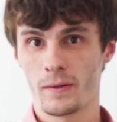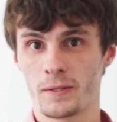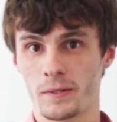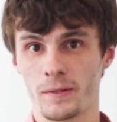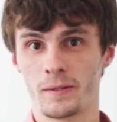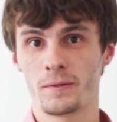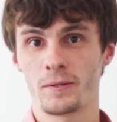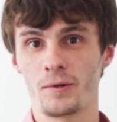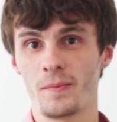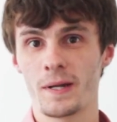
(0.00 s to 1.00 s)
there's
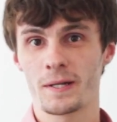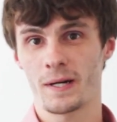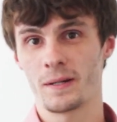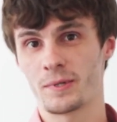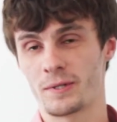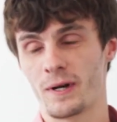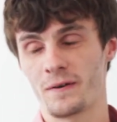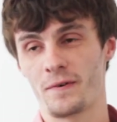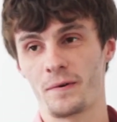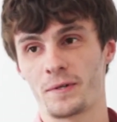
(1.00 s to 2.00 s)
two main types that I
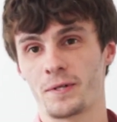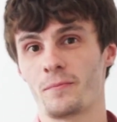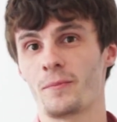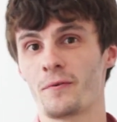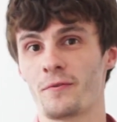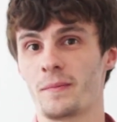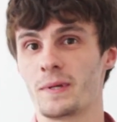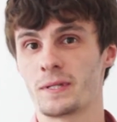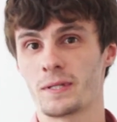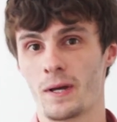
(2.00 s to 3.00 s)
focus on. One of them
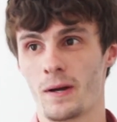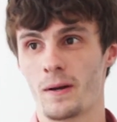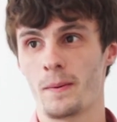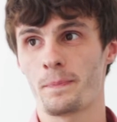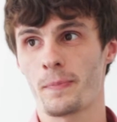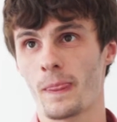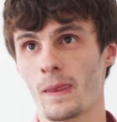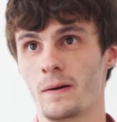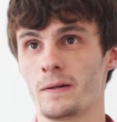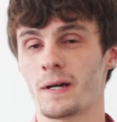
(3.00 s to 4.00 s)
is
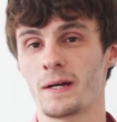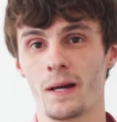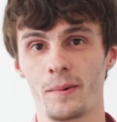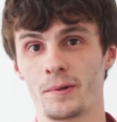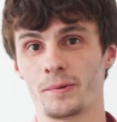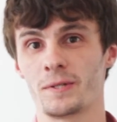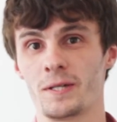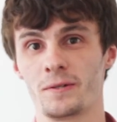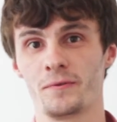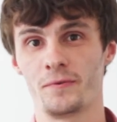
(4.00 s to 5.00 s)
a dynamical
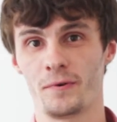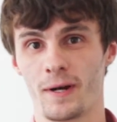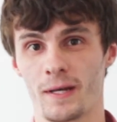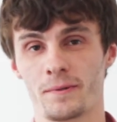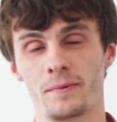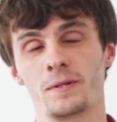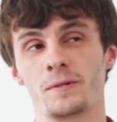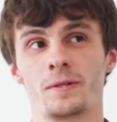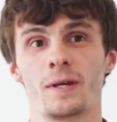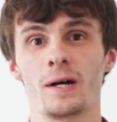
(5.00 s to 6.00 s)
seasonal forecast, which is
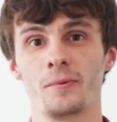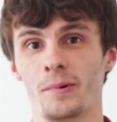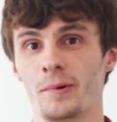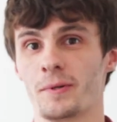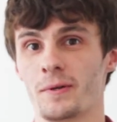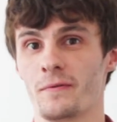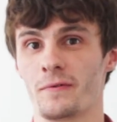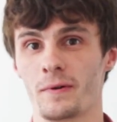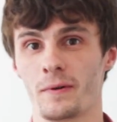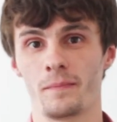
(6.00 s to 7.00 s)
just the output of
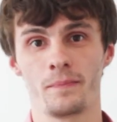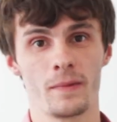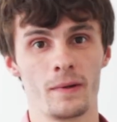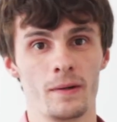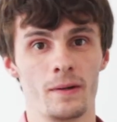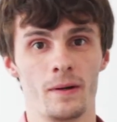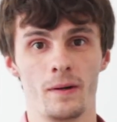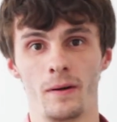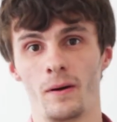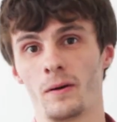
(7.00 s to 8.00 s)
a
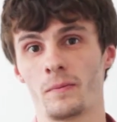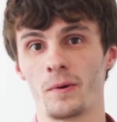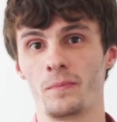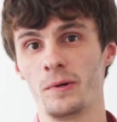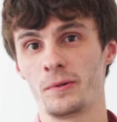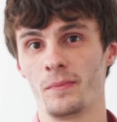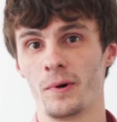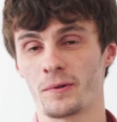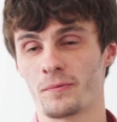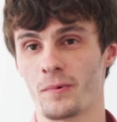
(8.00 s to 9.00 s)
computer
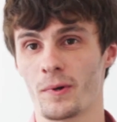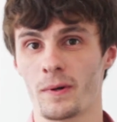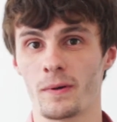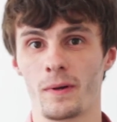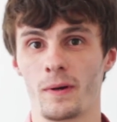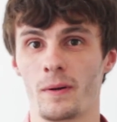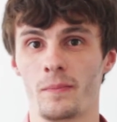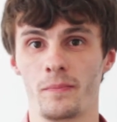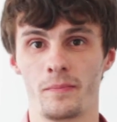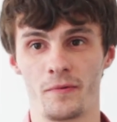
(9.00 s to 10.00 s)
model run
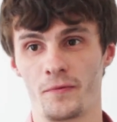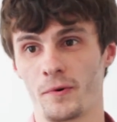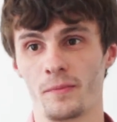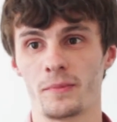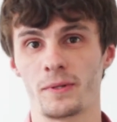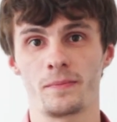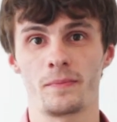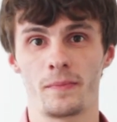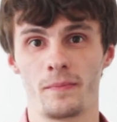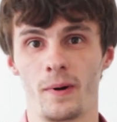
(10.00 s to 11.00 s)
performed
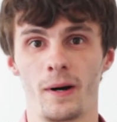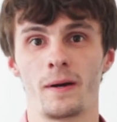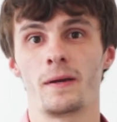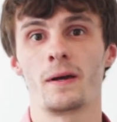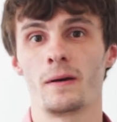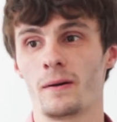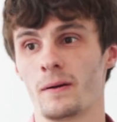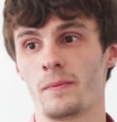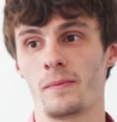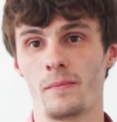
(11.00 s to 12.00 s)
by
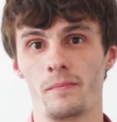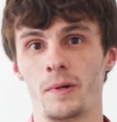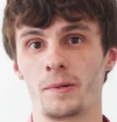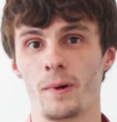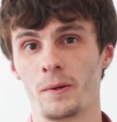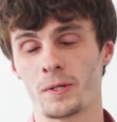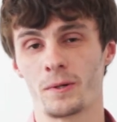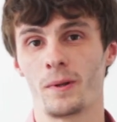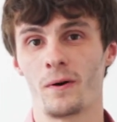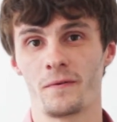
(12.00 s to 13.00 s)
a
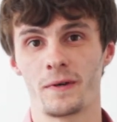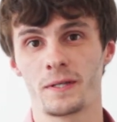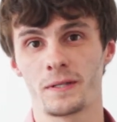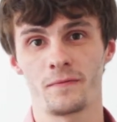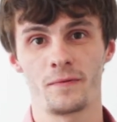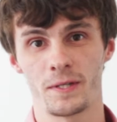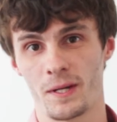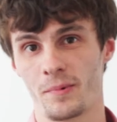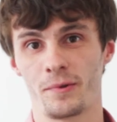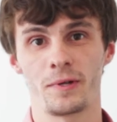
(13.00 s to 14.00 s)
meteorological office, for
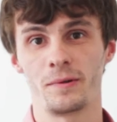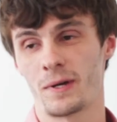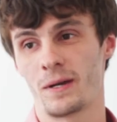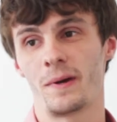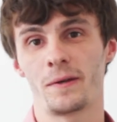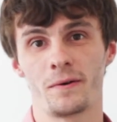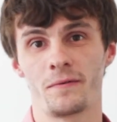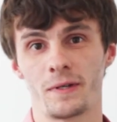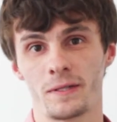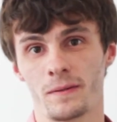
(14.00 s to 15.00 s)
example, the UK Met
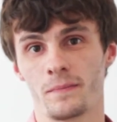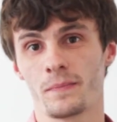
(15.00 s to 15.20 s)
Office.